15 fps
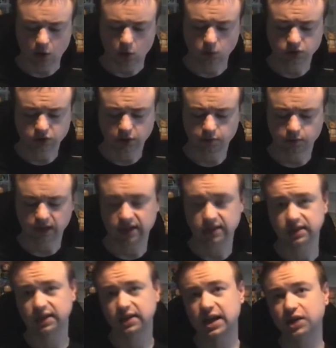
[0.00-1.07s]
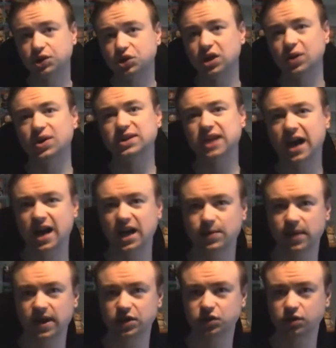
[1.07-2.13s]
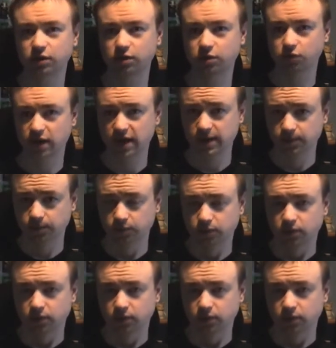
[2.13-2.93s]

Also releasing next year is Animation 3.